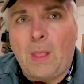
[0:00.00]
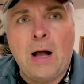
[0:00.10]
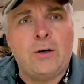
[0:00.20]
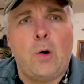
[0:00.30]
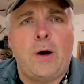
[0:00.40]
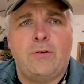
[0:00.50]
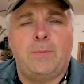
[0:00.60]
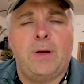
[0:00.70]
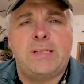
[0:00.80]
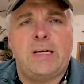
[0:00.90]
I'll go ahead and
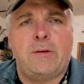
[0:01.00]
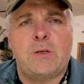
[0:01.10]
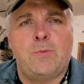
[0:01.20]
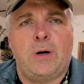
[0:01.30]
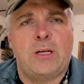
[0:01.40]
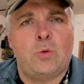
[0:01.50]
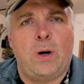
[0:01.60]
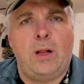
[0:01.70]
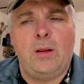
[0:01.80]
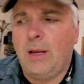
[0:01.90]
replace the other spring as
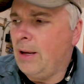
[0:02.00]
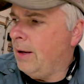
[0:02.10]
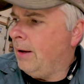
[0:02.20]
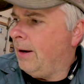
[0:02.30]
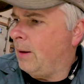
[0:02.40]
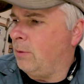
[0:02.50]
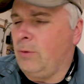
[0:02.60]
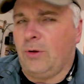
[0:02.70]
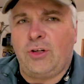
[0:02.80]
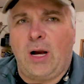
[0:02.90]
well and
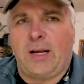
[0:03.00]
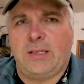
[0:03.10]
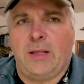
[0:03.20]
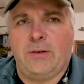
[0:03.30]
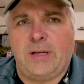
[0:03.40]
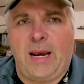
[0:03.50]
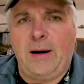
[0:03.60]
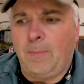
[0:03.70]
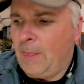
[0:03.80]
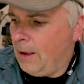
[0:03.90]
do the shocks another
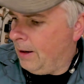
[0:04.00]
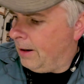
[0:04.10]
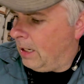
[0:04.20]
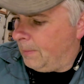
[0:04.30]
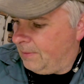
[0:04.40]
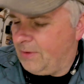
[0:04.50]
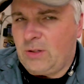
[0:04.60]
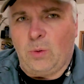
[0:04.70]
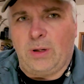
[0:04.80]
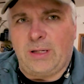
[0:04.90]
day. If
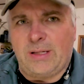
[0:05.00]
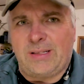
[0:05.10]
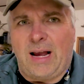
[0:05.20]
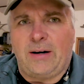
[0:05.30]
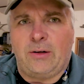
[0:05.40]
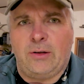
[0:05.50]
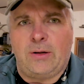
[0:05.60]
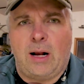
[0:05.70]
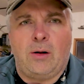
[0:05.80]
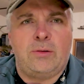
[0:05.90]
this one is not good,
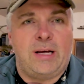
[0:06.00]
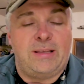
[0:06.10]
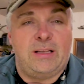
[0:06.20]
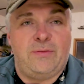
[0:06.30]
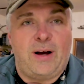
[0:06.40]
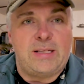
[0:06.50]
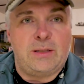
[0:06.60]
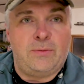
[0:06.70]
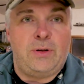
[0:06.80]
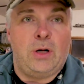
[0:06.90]
I'll take the advice
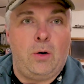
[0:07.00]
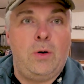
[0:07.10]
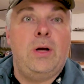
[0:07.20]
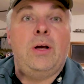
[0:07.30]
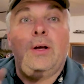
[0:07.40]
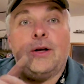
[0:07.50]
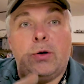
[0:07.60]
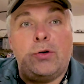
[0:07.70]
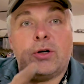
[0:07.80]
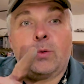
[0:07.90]
of, you know,
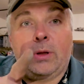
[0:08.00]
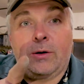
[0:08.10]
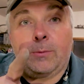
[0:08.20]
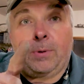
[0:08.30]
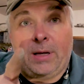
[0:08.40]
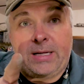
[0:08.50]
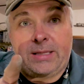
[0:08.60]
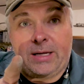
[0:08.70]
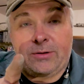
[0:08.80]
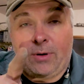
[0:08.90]
you should really replace
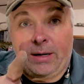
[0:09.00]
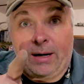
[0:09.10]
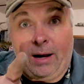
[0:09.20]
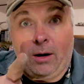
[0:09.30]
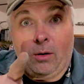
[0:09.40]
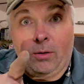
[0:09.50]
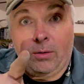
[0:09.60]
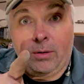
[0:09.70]
these right now